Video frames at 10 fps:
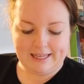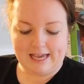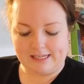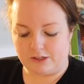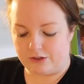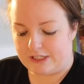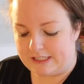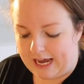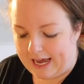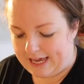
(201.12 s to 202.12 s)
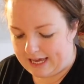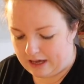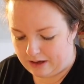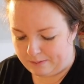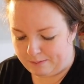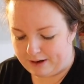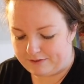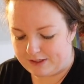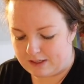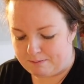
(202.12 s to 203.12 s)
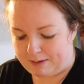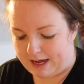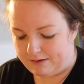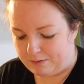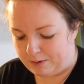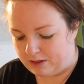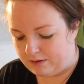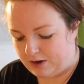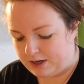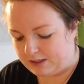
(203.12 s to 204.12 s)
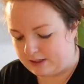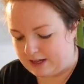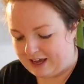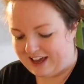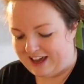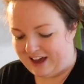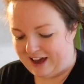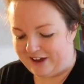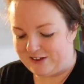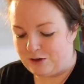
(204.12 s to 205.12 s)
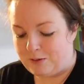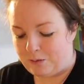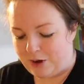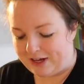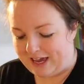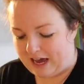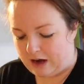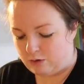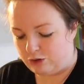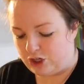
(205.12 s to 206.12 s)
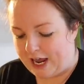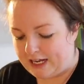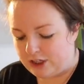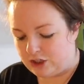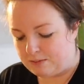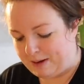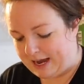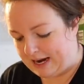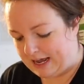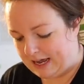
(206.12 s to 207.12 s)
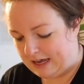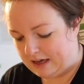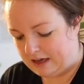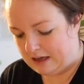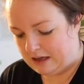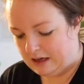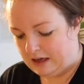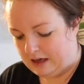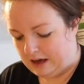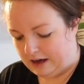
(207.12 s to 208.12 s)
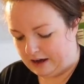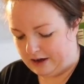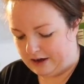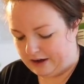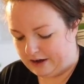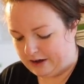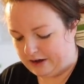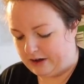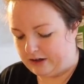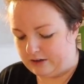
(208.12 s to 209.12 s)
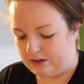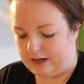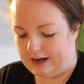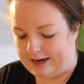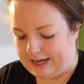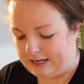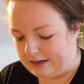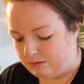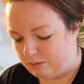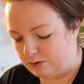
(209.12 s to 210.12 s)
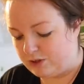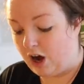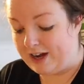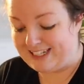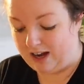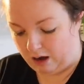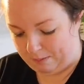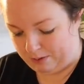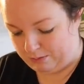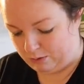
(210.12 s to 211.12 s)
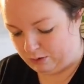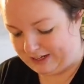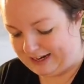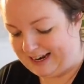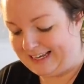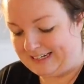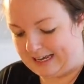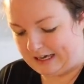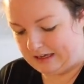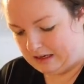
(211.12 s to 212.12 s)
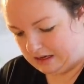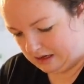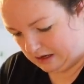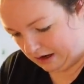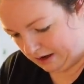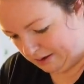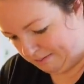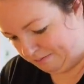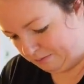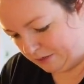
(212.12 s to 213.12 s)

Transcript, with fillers: Yeah, so today, breakfast in bed for both of us. Uh, do my workout, change the bedding, uh, clean, well, tidy up more than cleaning. Um,